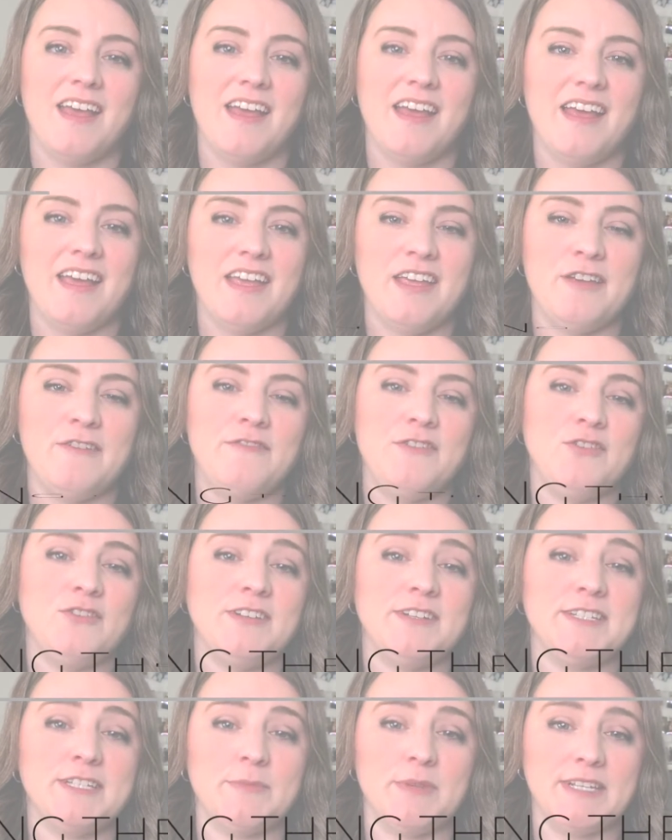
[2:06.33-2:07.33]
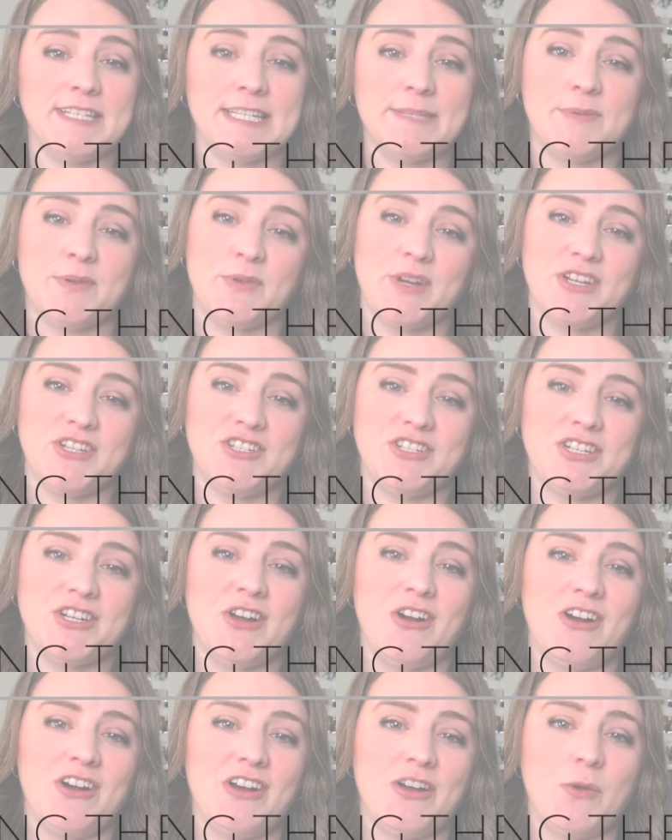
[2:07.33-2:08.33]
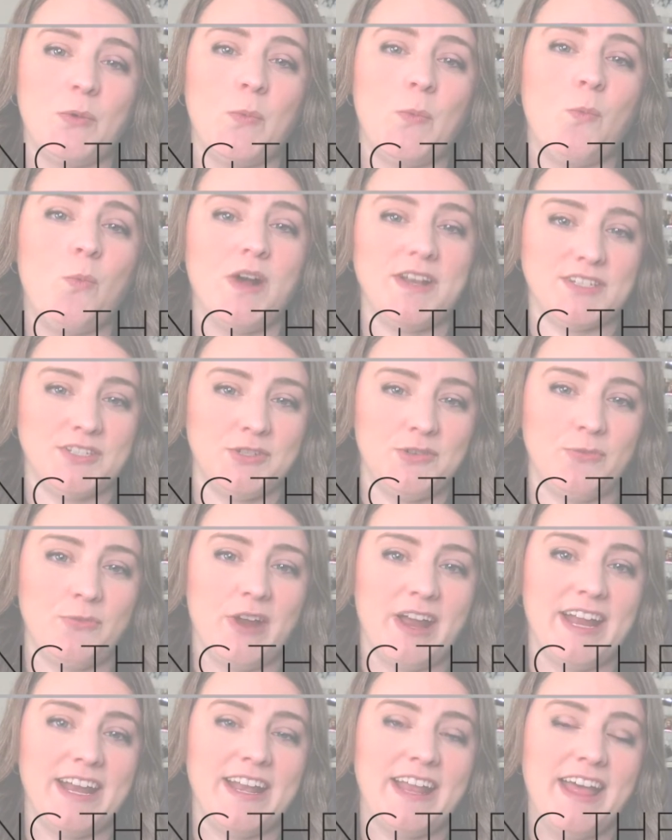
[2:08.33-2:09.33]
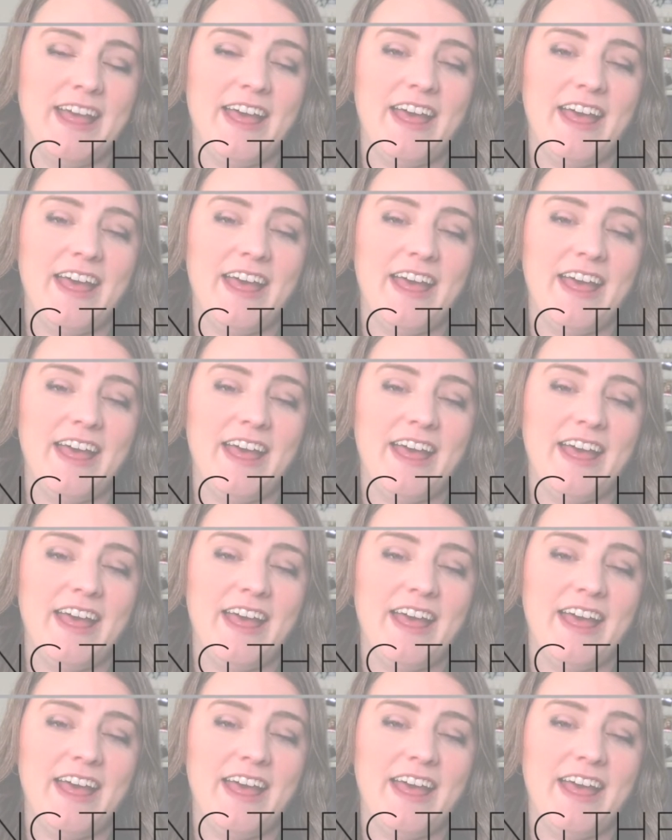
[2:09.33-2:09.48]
If you need some inspiration on what to write,